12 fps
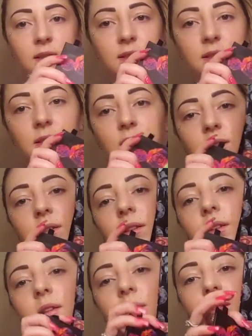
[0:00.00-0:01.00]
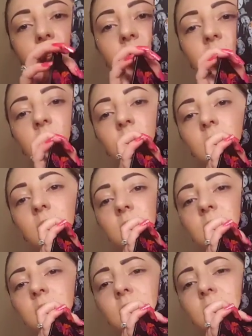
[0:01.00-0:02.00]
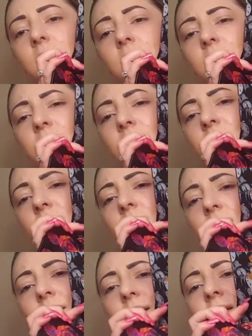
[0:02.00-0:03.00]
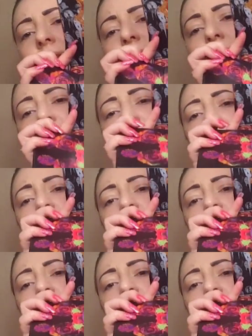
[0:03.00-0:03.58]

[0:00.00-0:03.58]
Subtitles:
Da-na-na-na, da-na-na-na-na-na,